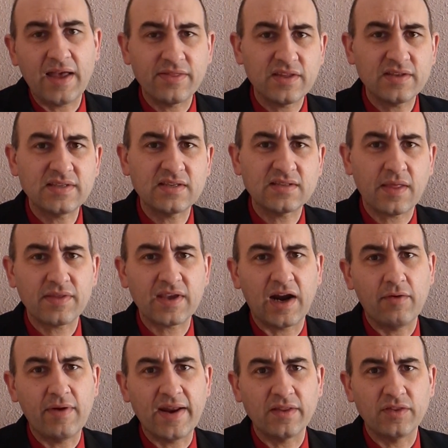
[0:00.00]
this is something
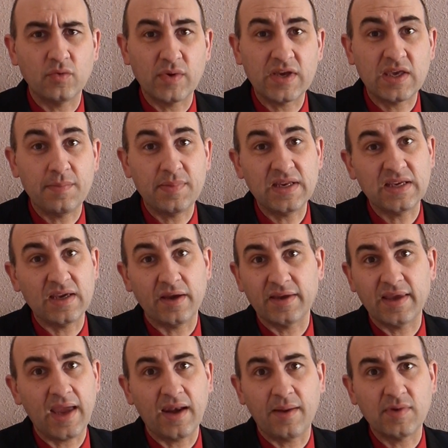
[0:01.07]
I read on the Wikipedia again.